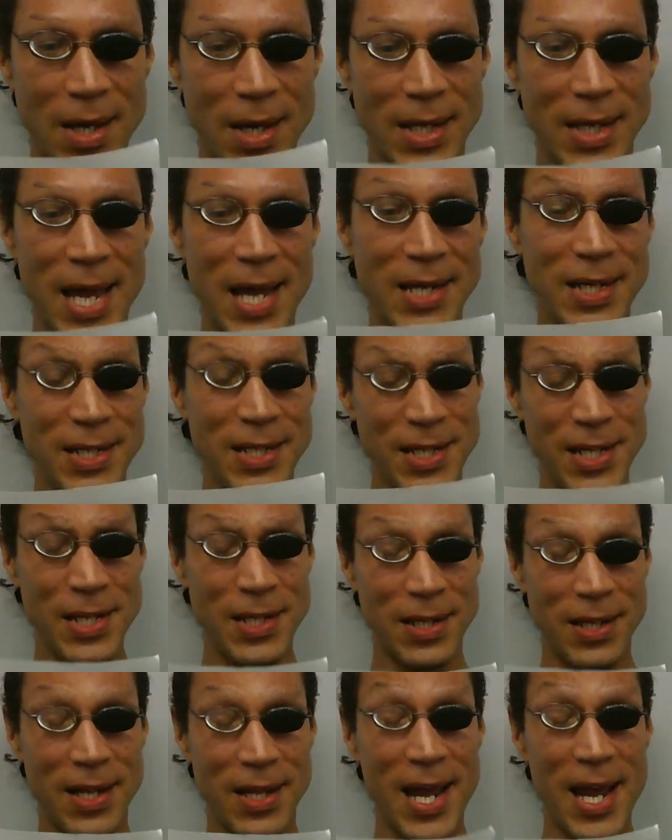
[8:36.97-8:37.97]

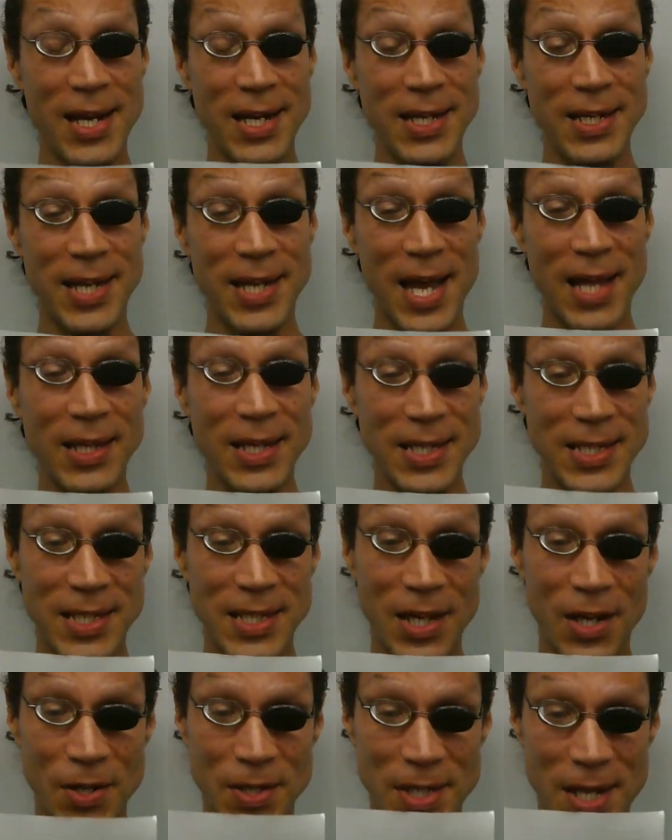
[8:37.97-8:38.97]
Lady Deadly
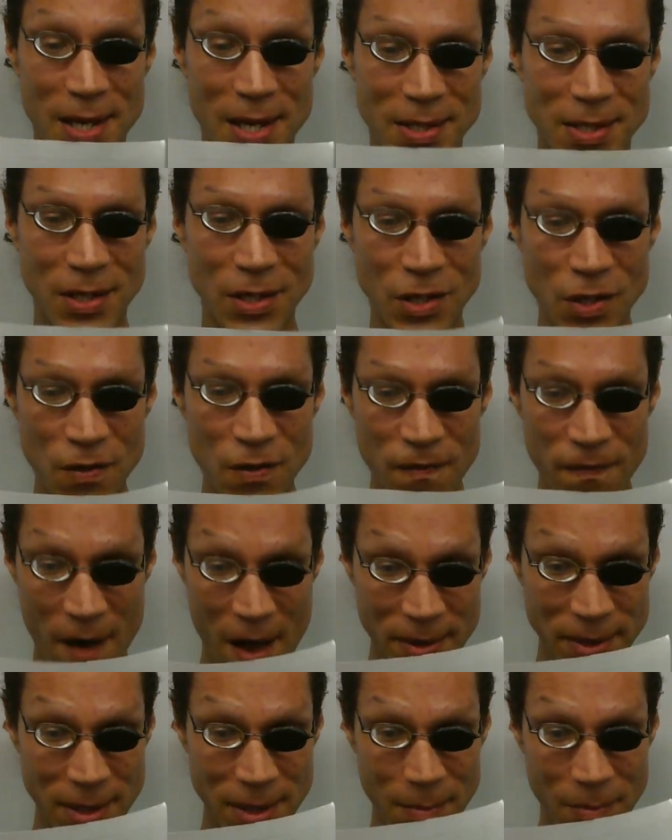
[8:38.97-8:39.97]
Cedar says, "You
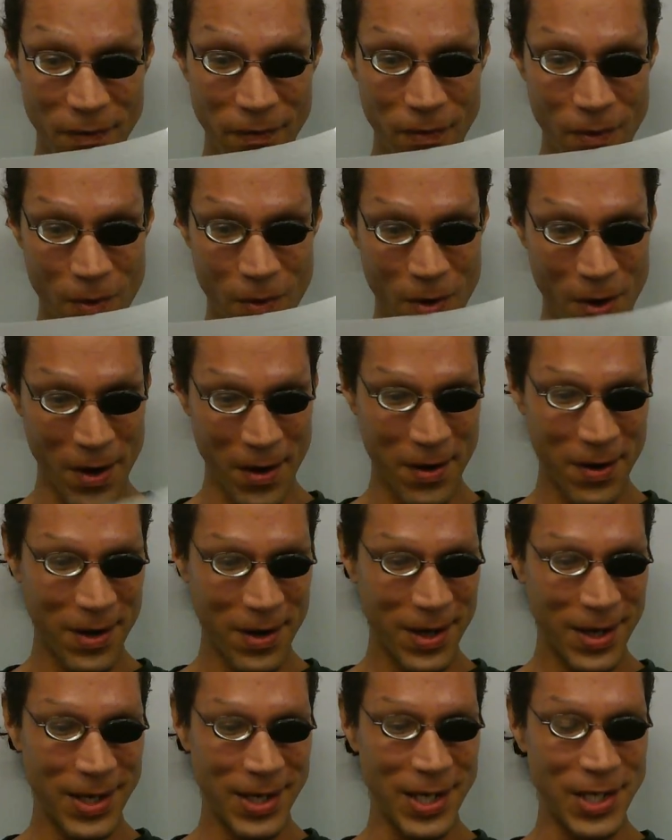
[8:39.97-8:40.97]
fought them before."
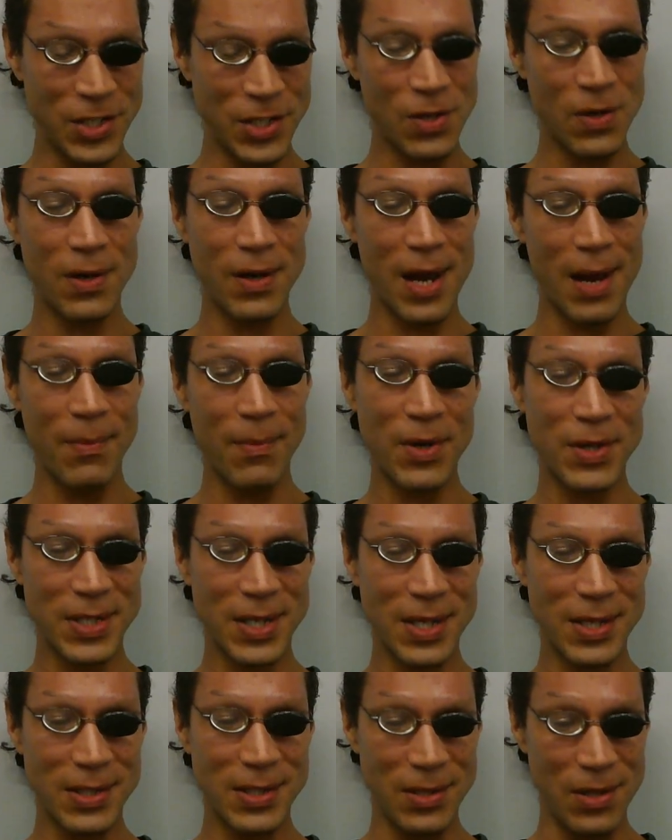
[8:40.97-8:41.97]
Eternal Nightmare
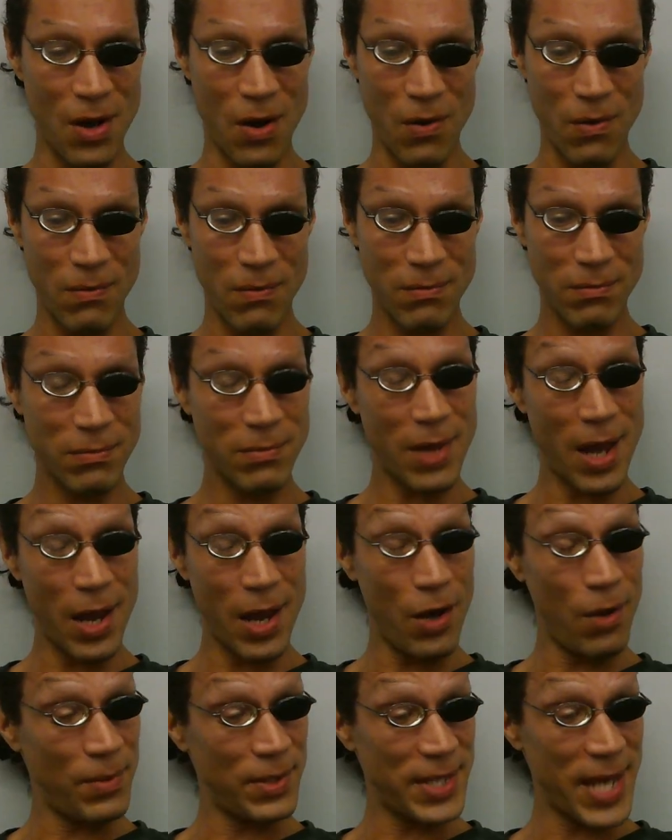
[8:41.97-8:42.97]
says, "No, I
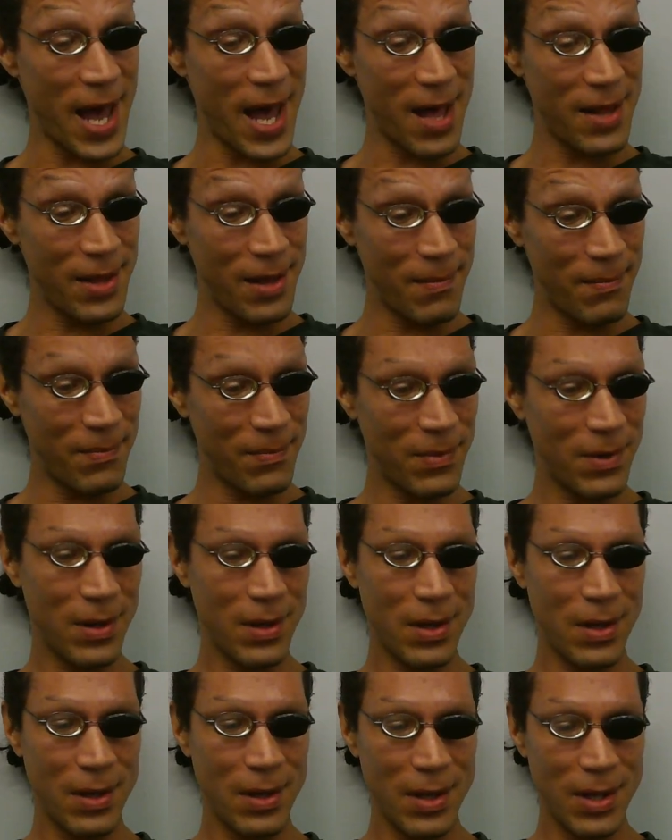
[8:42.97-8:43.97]
almost had them."
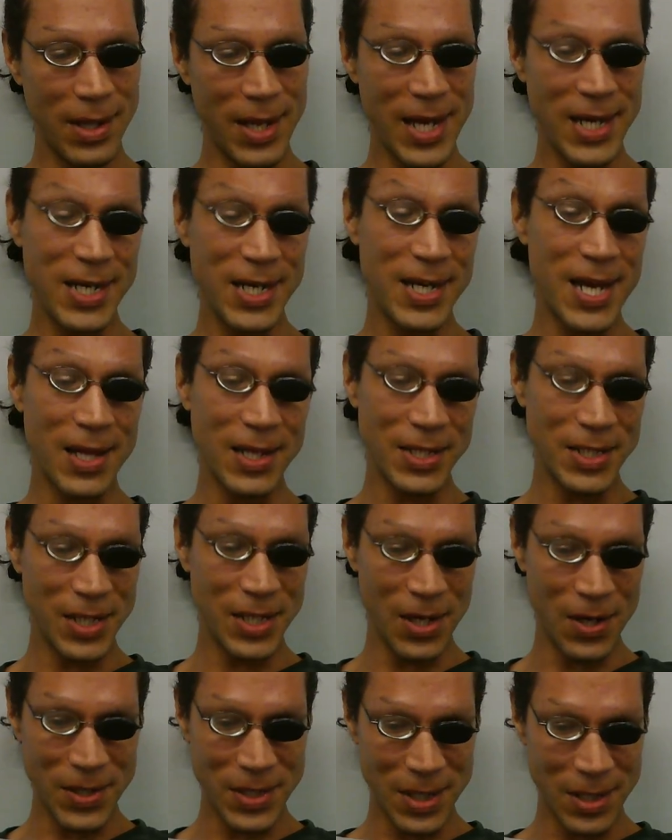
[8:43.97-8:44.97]
Lady Deadly
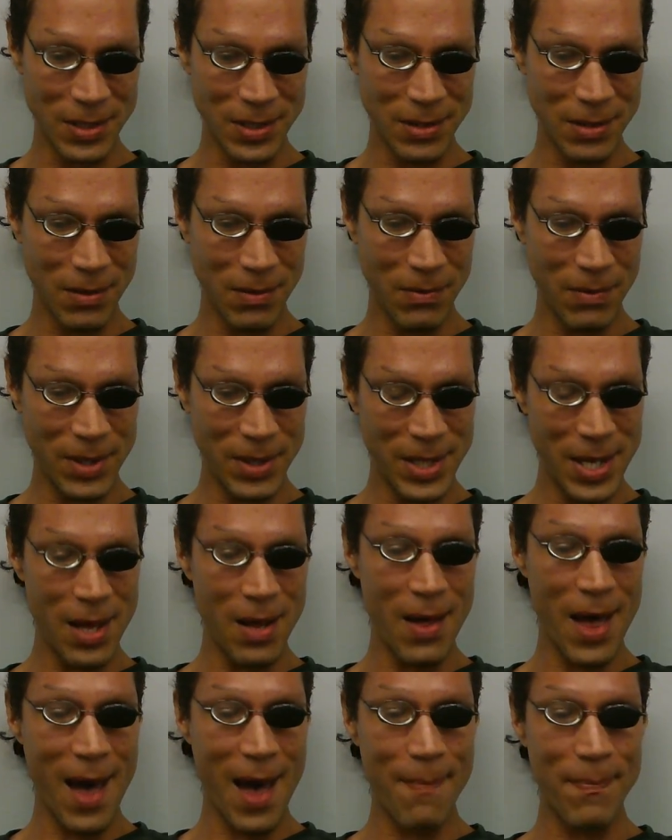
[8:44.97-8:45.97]
Cedar says, "What the
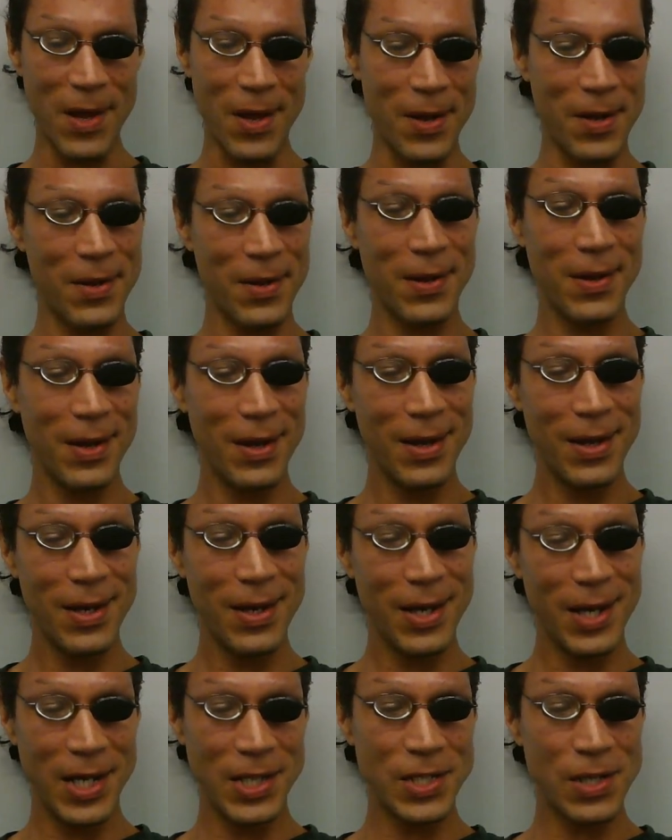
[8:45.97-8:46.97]
hell happened?"
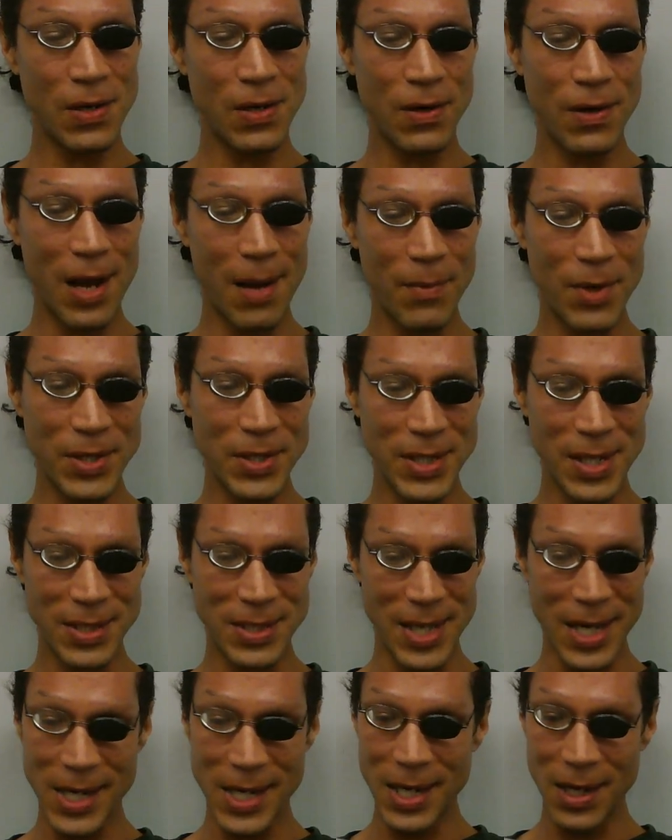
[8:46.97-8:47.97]
Eternal Nightmare says,
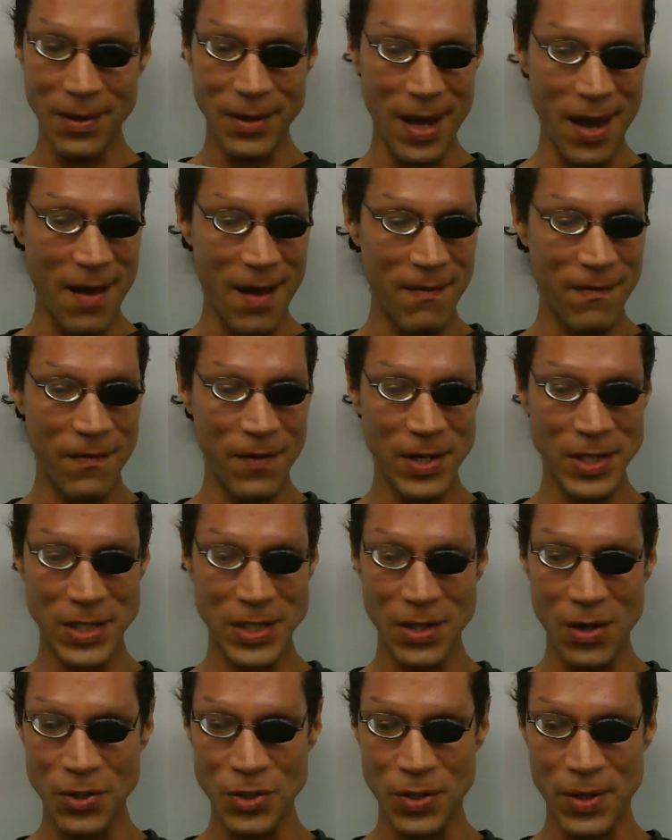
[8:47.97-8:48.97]
"They killed every
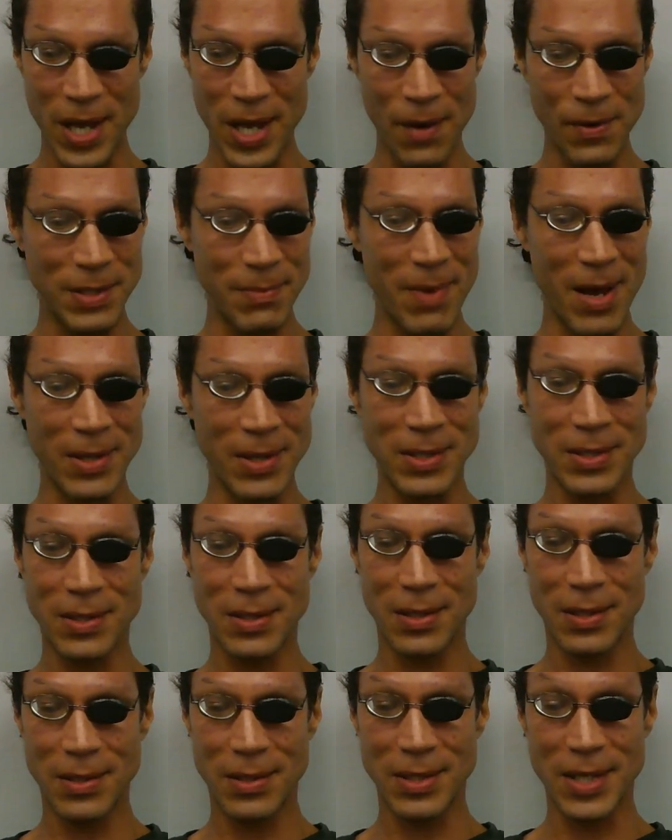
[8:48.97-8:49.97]
soldier that was about
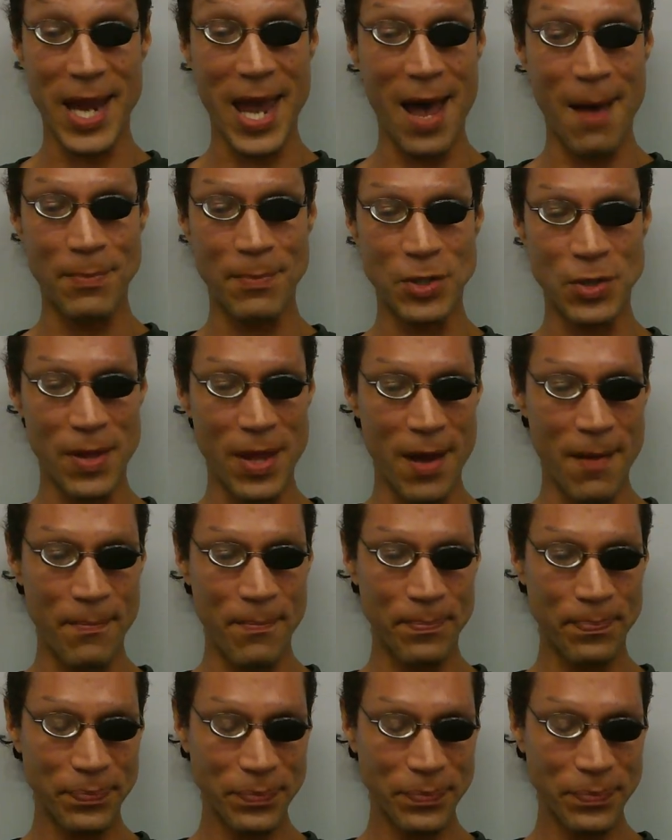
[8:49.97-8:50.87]
to capture them."